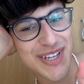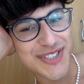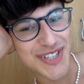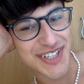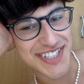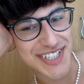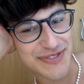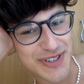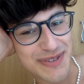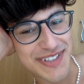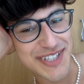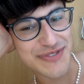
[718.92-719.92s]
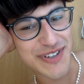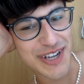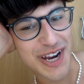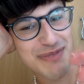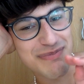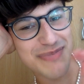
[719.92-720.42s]
So since filming this
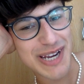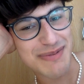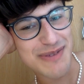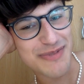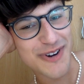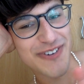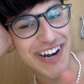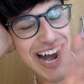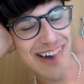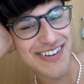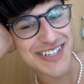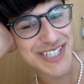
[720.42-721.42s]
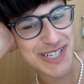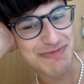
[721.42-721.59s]
video, me and my boyfriend have actually